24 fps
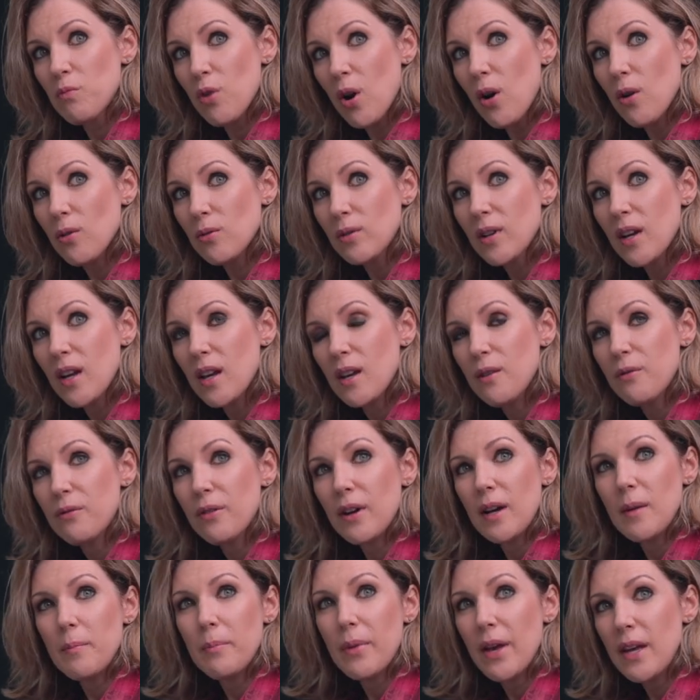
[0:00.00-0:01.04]
wrong, if
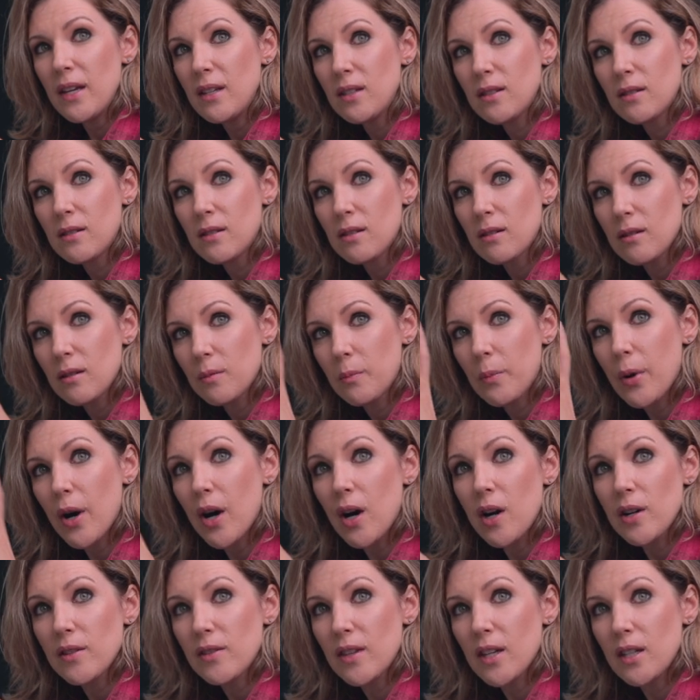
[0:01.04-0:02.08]
I paint a
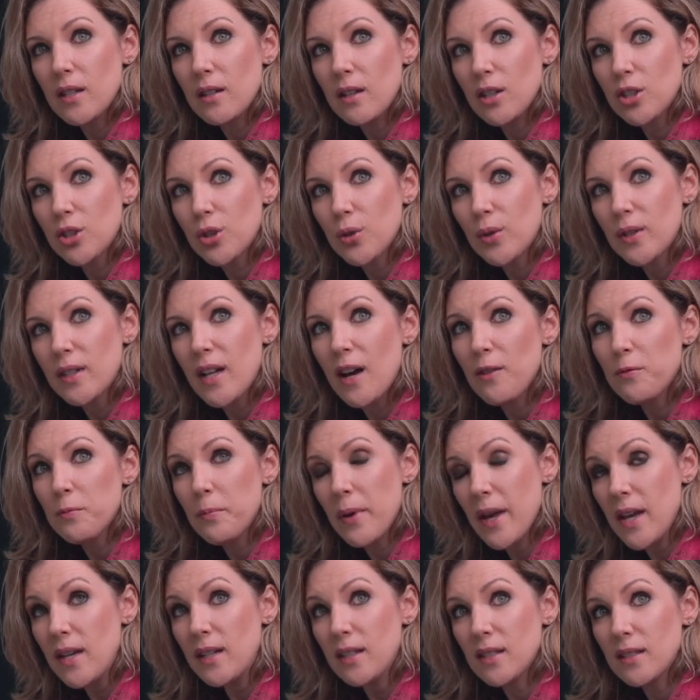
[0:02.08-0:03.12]
part that I shouldn't have
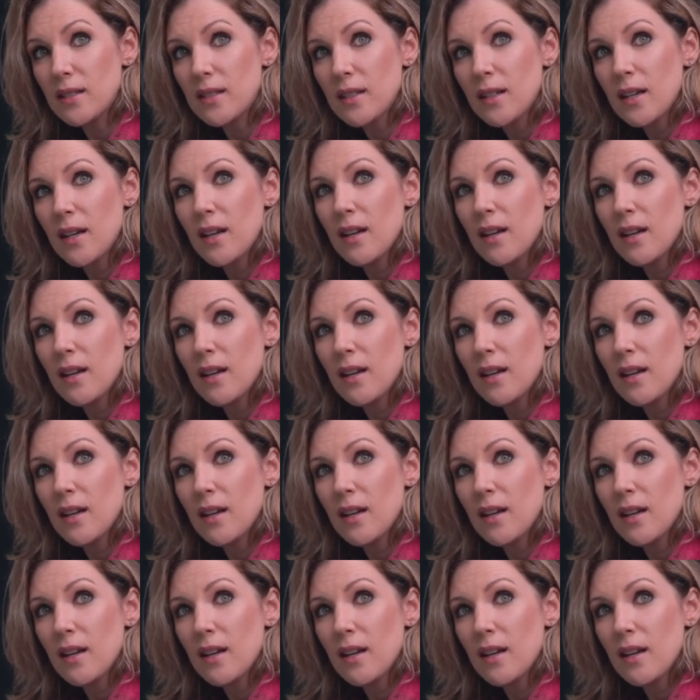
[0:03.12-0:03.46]
painted,